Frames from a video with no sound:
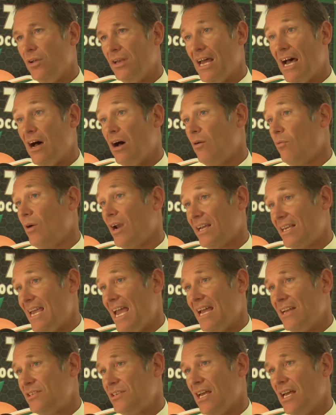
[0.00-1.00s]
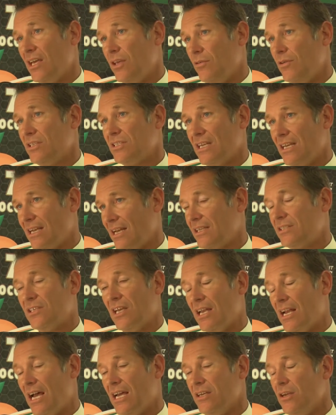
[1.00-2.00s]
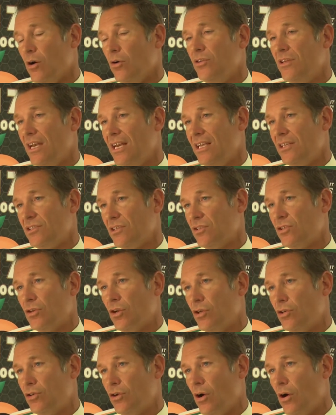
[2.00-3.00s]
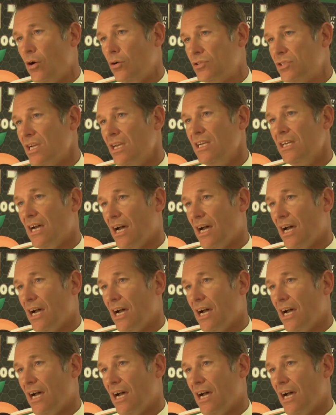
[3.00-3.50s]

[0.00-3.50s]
Now, what I can tell you is, uh, like I said, I know Denise is a good coach.